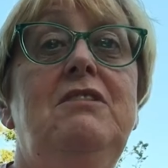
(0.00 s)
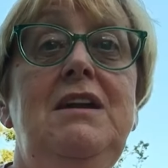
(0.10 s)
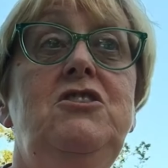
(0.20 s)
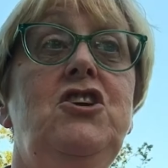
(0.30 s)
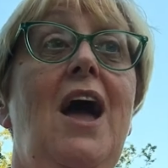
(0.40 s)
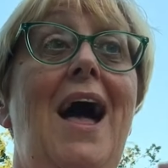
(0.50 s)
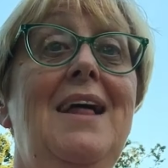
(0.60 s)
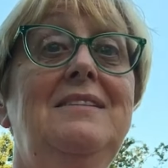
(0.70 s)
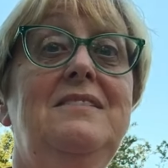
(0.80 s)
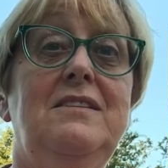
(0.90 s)
energy
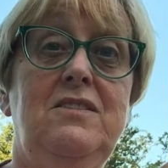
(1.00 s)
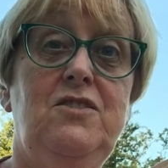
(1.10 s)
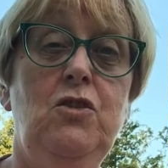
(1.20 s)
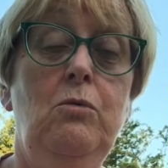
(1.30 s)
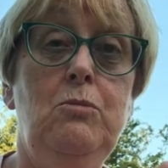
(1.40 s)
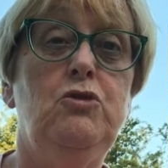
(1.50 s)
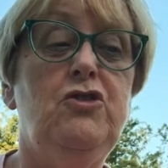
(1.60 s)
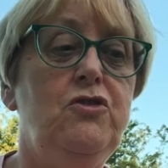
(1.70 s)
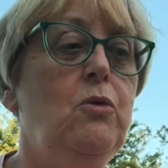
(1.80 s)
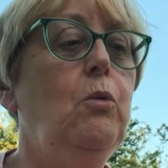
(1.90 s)
and so much
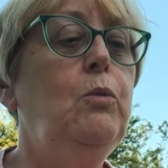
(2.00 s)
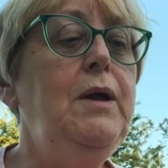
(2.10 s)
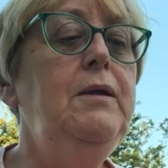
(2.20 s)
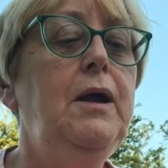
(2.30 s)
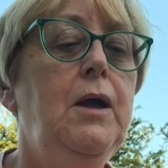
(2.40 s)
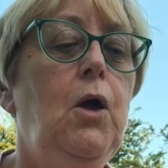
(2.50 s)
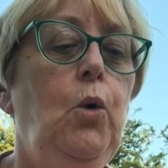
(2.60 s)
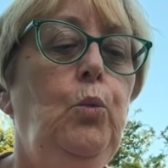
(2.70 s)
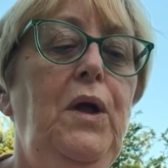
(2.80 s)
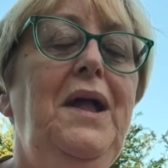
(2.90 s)
so we
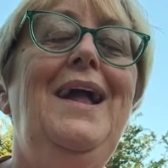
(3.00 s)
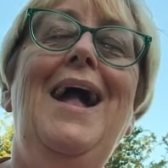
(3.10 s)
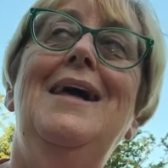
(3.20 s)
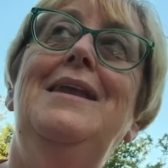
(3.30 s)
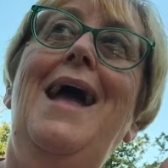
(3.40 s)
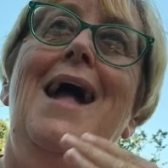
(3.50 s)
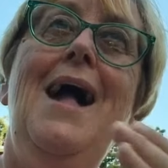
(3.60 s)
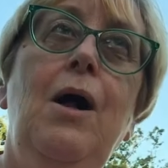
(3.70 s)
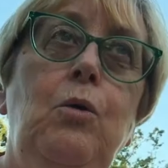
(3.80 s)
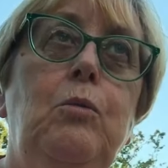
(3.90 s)
we can
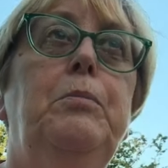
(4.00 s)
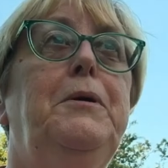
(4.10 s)
help